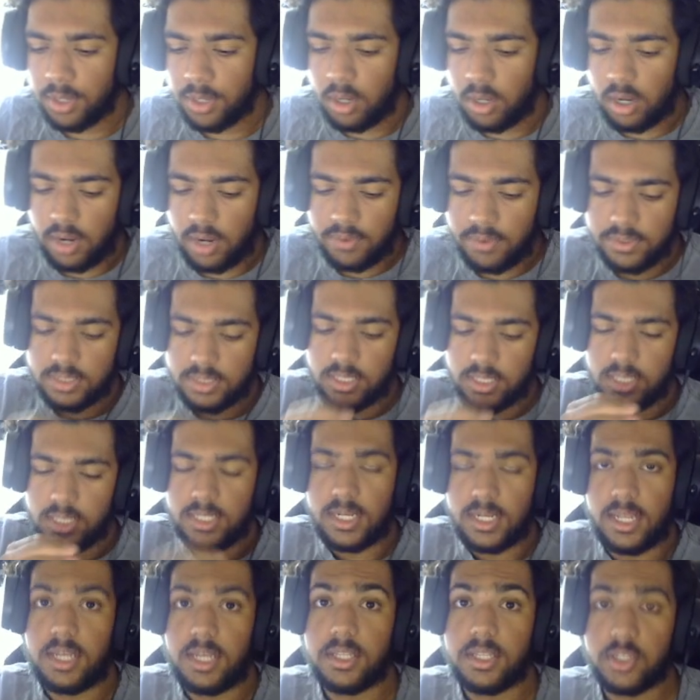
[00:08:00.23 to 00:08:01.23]
Obviously
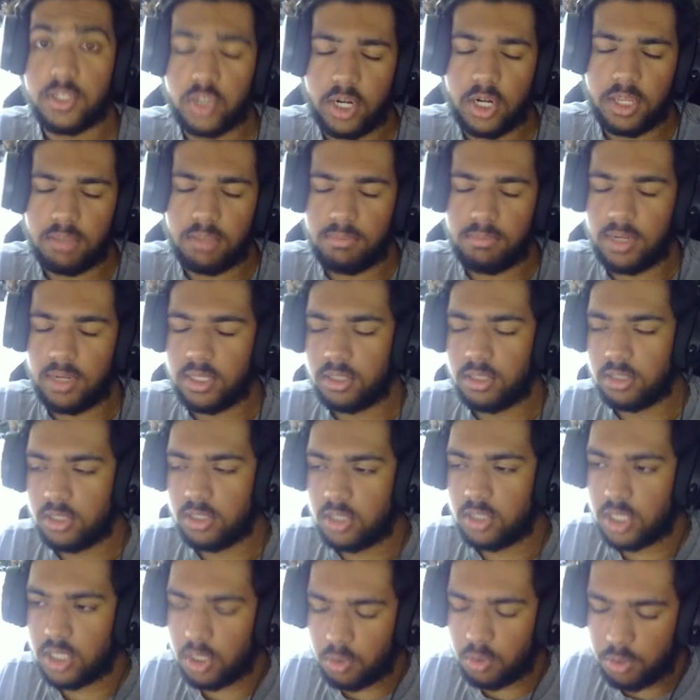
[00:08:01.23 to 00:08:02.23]
today, on the start of the month, on the
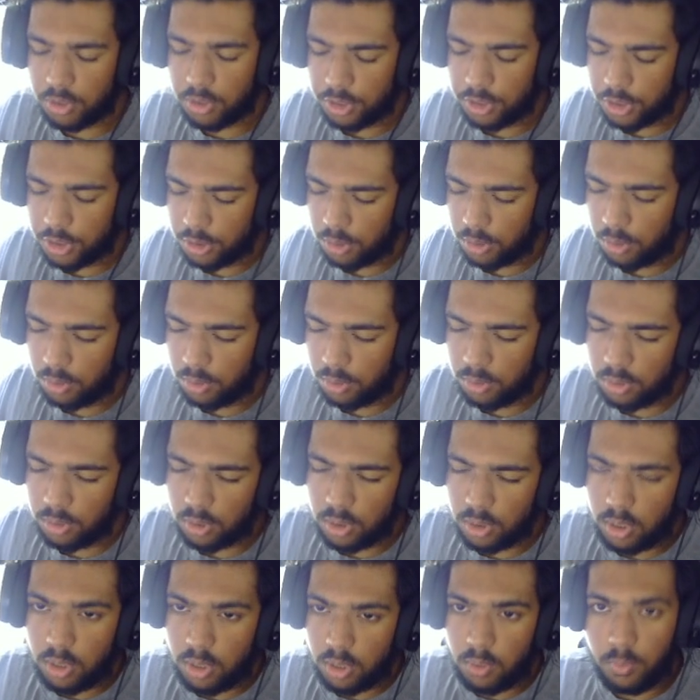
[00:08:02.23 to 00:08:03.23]
start of Q2,
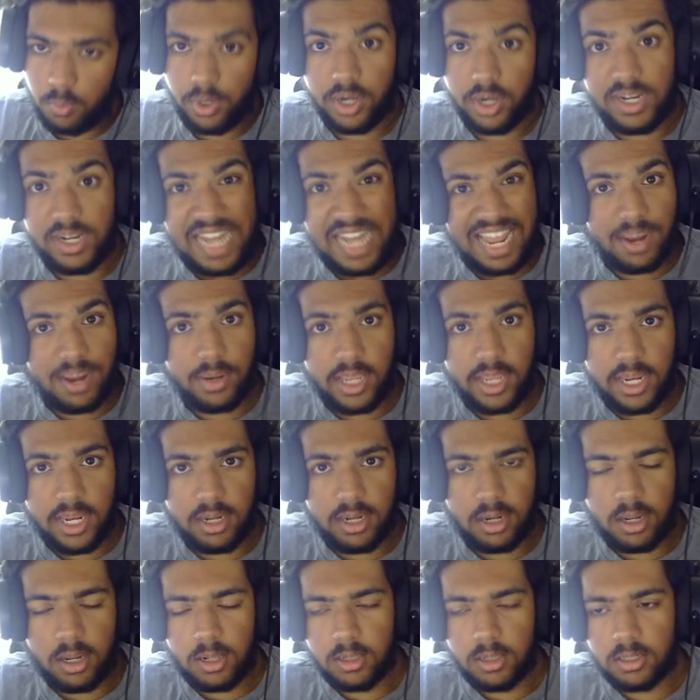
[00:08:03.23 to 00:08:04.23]
we're down
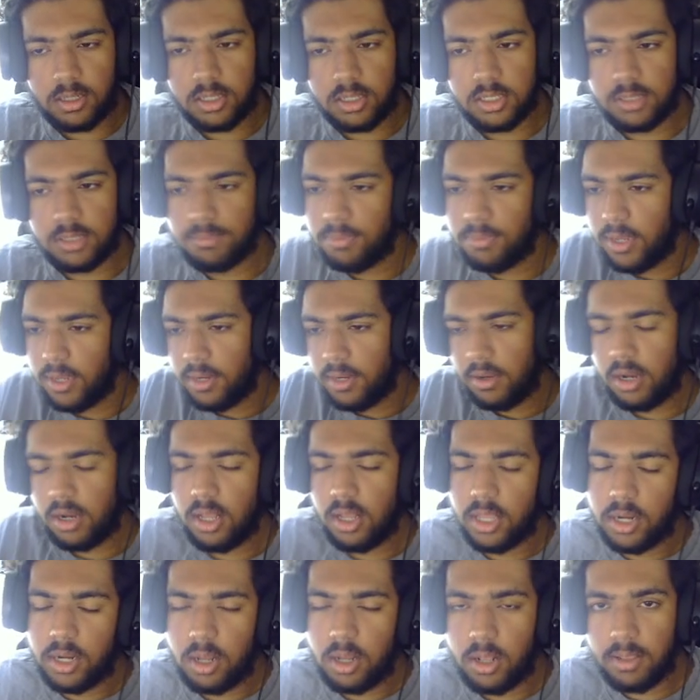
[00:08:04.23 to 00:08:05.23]
$8, but
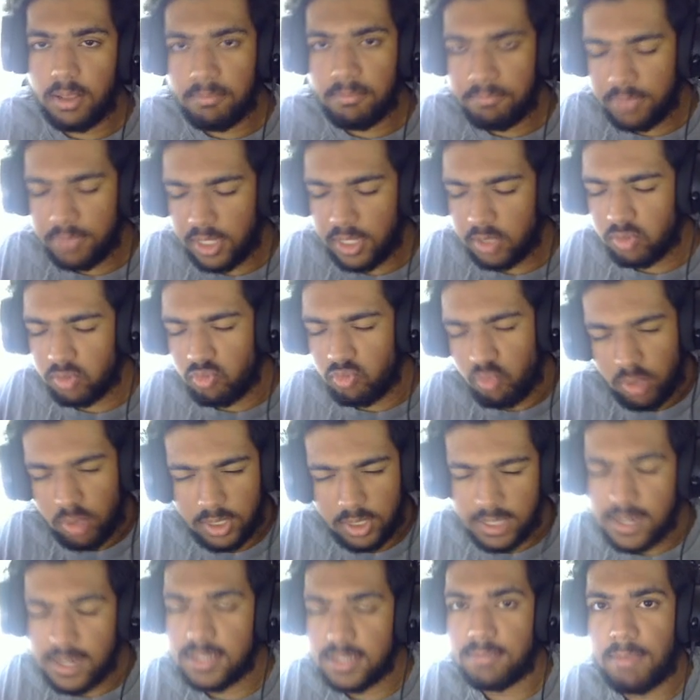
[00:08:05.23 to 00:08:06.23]
all in all, it
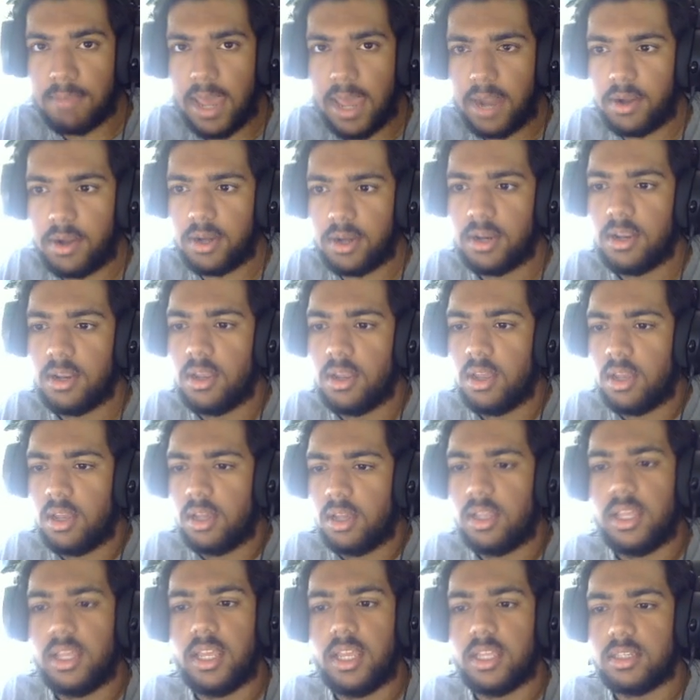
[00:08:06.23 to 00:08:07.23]
really doesn't matter.
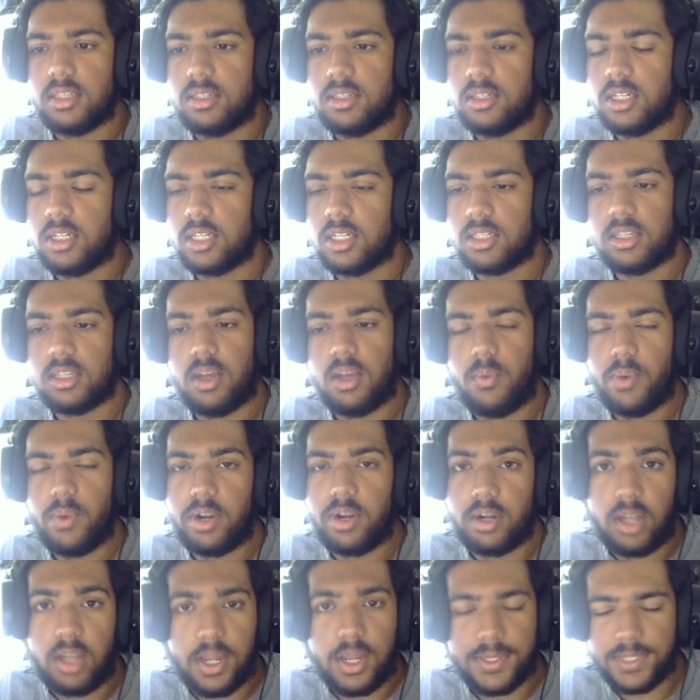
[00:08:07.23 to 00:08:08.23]
It's just a win
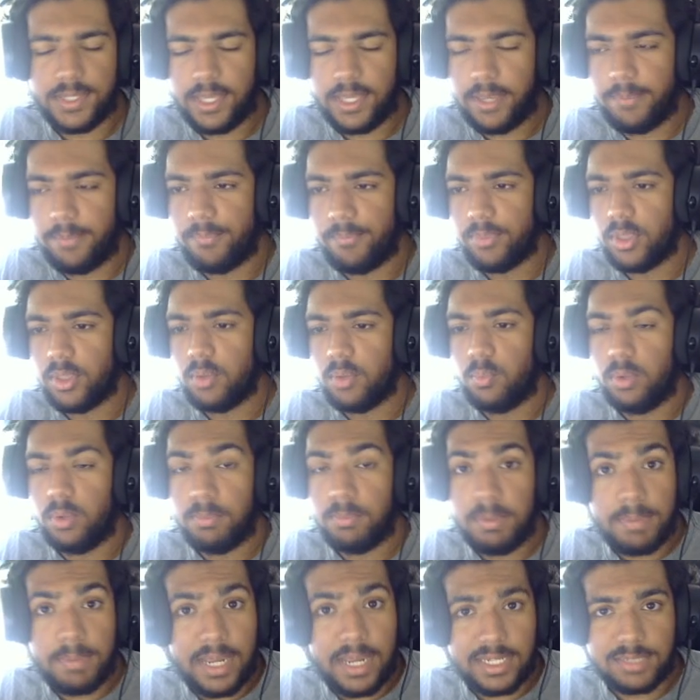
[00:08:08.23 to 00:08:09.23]
or loss game. We'll
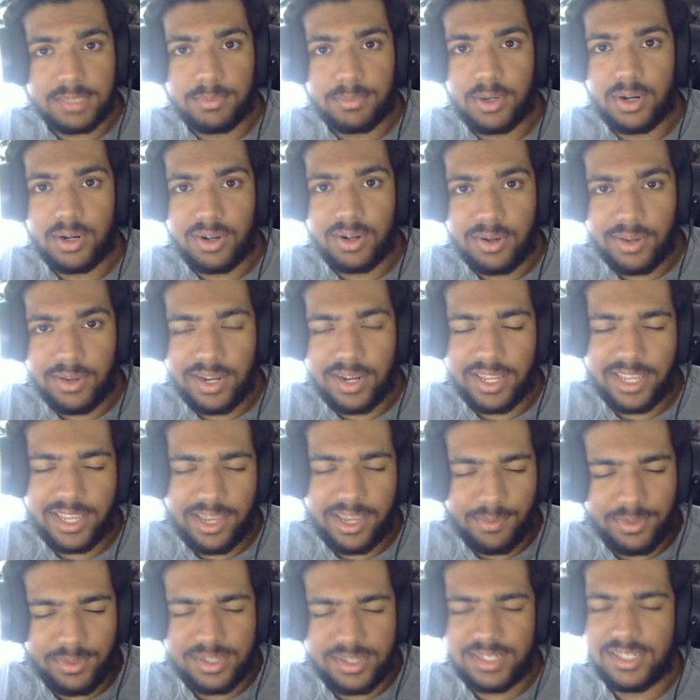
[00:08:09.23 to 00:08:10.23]
be back tomorrow, and I
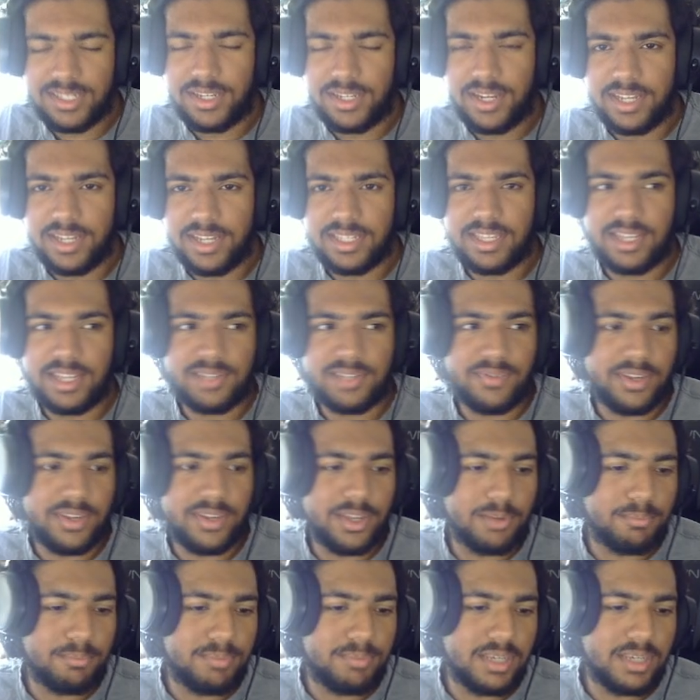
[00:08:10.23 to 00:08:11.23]
can't wait to see you guys in the next
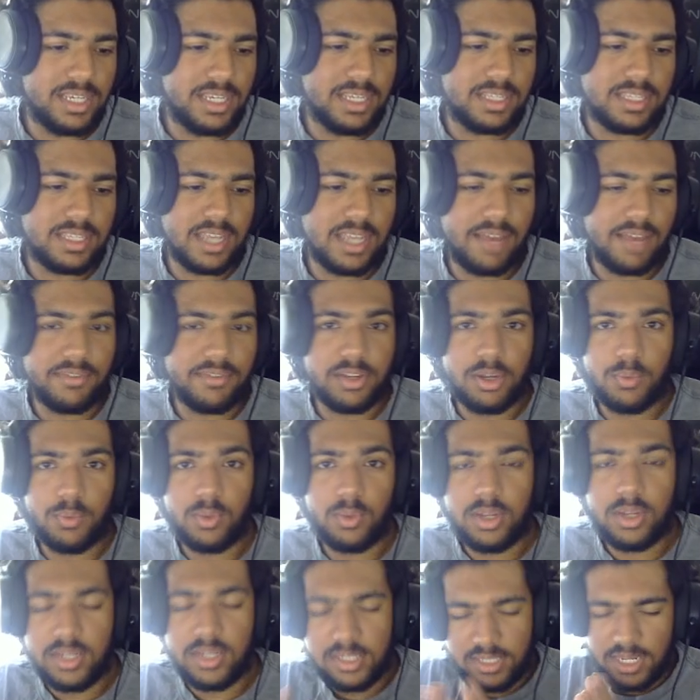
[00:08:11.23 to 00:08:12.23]
video. Peace. Have a good
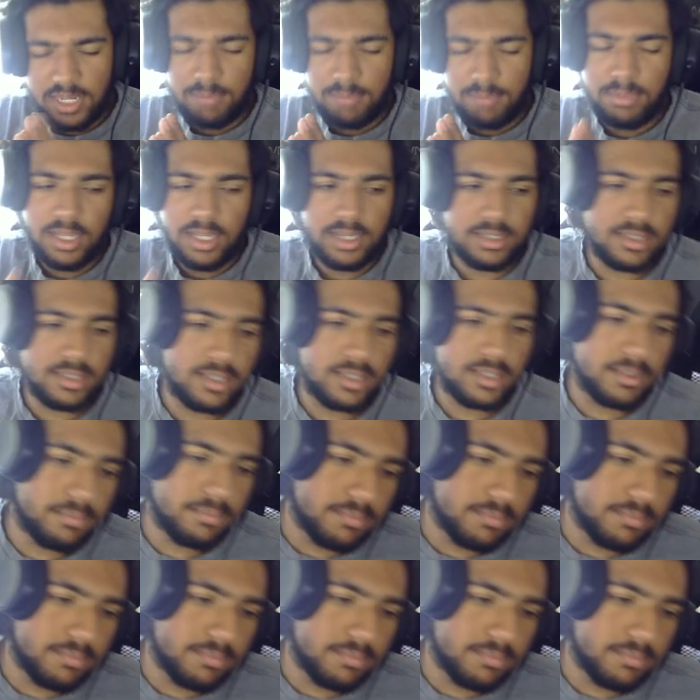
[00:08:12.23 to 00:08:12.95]
one. Stay blessed.